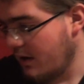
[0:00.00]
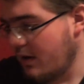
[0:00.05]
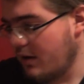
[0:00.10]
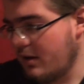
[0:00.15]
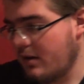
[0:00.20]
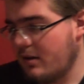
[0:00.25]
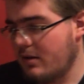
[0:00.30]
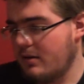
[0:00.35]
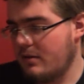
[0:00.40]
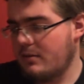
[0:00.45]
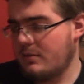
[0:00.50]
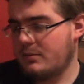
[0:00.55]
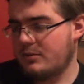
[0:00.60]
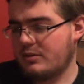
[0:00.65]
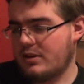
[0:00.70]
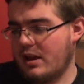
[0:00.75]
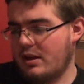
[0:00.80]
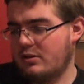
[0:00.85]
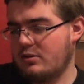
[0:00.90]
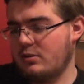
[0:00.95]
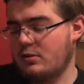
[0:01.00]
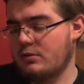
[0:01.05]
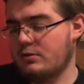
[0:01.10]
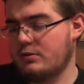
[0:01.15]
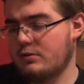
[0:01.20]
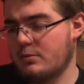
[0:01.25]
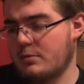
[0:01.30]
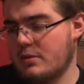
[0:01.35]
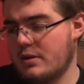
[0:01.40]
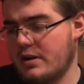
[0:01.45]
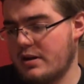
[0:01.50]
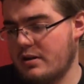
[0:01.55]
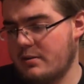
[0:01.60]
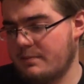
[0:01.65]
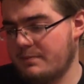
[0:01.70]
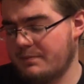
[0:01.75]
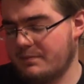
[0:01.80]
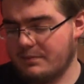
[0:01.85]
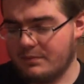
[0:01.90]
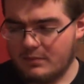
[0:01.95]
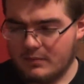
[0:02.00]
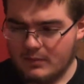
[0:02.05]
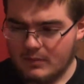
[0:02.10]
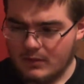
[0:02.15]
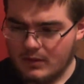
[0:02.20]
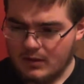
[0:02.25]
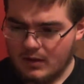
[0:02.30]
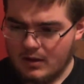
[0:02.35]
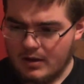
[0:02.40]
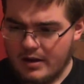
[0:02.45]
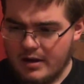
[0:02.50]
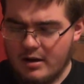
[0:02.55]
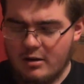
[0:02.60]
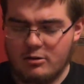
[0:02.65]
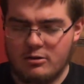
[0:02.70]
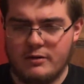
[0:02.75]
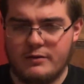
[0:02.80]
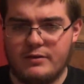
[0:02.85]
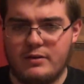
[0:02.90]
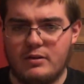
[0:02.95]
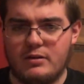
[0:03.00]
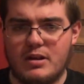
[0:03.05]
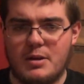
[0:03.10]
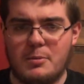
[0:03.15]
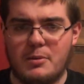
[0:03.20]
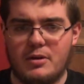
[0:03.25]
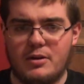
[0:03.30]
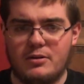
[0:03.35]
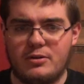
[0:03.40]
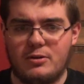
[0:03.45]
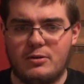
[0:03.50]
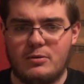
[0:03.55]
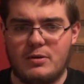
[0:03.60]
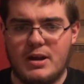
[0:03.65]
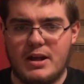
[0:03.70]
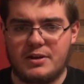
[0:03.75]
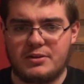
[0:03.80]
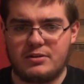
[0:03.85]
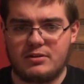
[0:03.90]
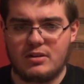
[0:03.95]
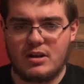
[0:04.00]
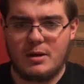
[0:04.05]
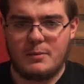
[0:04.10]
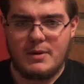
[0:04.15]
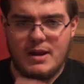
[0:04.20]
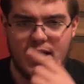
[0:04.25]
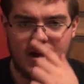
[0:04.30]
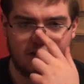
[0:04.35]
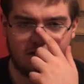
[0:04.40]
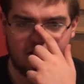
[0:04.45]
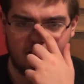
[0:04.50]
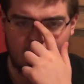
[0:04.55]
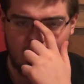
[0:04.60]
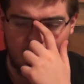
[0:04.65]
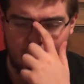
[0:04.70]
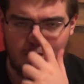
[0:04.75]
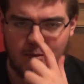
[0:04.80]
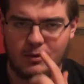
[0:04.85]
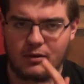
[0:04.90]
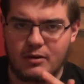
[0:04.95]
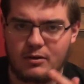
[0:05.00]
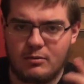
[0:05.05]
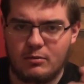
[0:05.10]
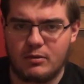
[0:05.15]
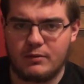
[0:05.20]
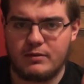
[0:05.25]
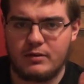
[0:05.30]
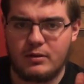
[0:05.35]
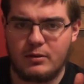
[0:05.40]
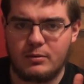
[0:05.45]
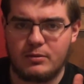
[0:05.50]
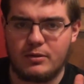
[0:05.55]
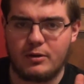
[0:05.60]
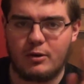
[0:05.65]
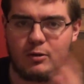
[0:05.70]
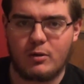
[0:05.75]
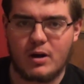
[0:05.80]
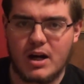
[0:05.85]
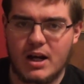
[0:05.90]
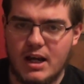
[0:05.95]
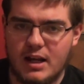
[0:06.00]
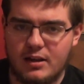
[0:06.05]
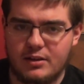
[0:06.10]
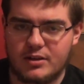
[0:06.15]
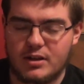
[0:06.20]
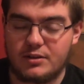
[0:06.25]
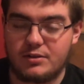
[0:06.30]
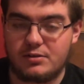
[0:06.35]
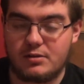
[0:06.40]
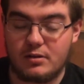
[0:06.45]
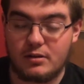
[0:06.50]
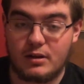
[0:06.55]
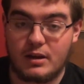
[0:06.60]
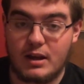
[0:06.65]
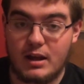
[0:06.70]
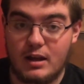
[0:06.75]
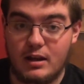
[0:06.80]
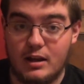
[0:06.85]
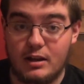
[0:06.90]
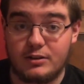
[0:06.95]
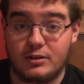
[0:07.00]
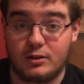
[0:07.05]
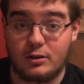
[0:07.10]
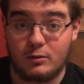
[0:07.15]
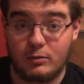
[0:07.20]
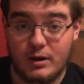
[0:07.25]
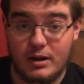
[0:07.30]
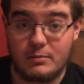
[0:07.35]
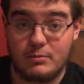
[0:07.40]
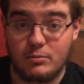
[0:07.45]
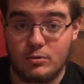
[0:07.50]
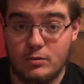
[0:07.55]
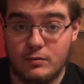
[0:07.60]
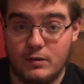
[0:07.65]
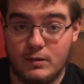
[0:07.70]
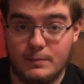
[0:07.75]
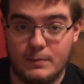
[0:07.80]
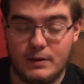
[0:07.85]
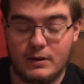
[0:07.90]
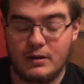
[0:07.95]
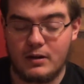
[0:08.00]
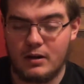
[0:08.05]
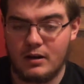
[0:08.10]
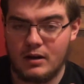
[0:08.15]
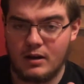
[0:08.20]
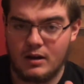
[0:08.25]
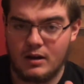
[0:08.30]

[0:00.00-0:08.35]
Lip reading: and stay tuned for my other review that I'm going to do next time. Next time I'm going to review The Grey, because I saw that, and that's a great movie, but